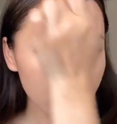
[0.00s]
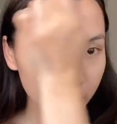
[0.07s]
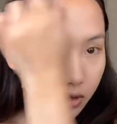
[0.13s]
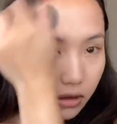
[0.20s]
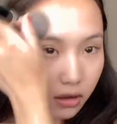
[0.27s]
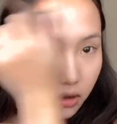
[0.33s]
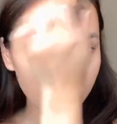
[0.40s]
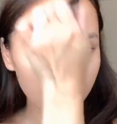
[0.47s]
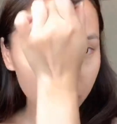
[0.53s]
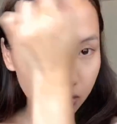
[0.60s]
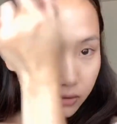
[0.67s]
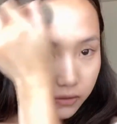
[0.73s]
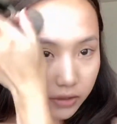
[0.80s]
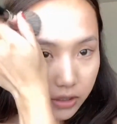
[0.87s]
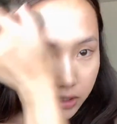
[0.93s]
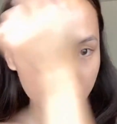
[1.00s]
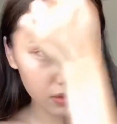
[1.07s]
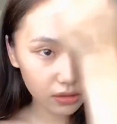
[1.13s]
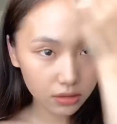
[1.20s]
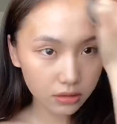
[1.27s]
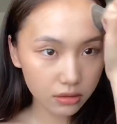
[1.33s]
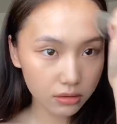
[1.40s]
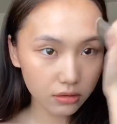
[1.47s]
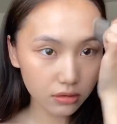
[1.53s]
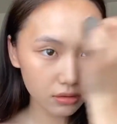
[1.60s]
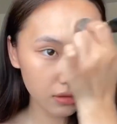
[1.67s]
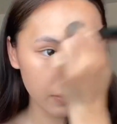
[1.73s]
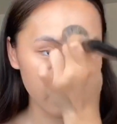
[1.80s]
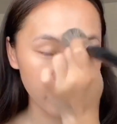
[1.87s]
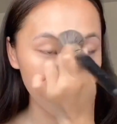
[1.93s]
all over the
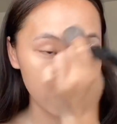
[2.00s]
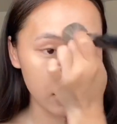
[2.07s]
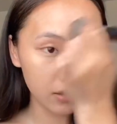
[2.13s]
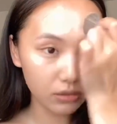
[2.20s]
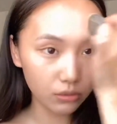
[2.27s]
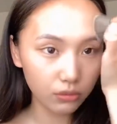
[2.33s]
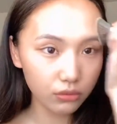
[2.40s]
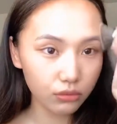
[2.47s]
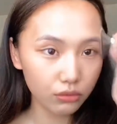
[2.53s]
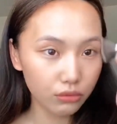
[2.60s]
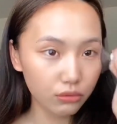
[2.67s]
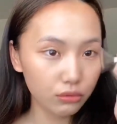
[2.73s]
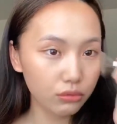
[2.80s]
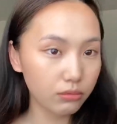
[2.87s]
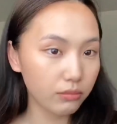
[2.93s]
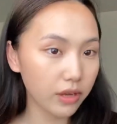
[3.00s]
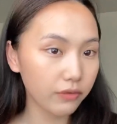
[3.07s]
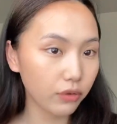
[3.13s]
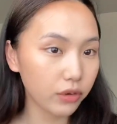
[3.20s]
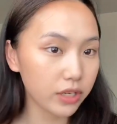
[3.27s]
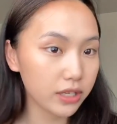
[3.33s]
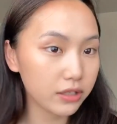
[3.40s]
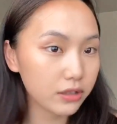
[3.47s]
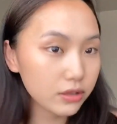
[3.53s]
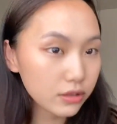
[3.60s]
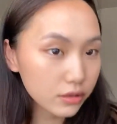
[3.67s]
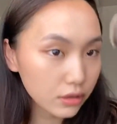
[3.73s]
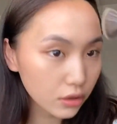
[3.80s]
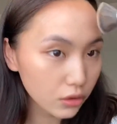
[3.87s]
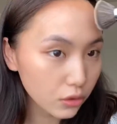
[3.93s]
face. Ooh, my forehead is
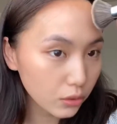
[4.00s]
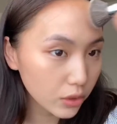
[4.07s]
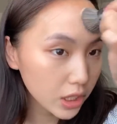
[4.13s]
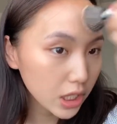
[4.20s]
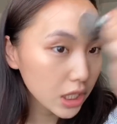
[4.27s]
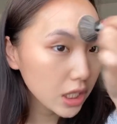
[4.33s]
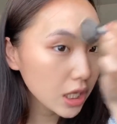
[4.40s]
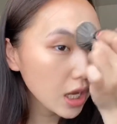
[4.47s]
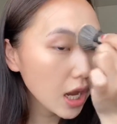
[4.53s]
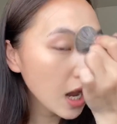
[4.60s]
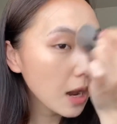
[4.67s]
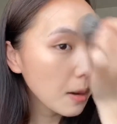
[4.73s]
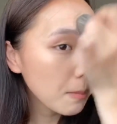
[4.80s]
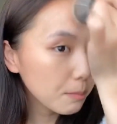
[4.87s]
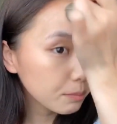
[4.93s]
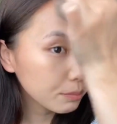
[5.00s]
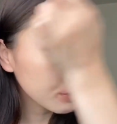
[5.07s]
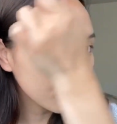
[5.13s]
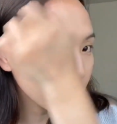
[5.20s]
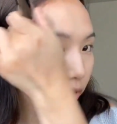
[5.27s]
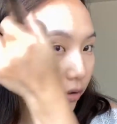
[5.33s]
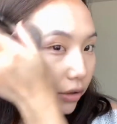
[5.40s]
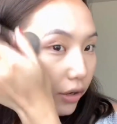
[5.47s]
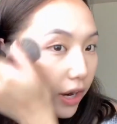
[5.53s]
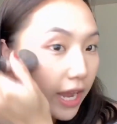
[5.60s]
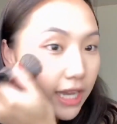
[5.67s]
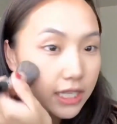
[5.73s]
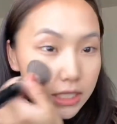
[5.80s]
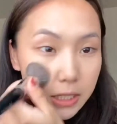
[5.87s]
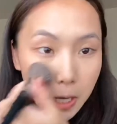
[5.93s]
so
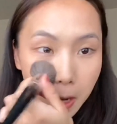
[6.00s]
bright.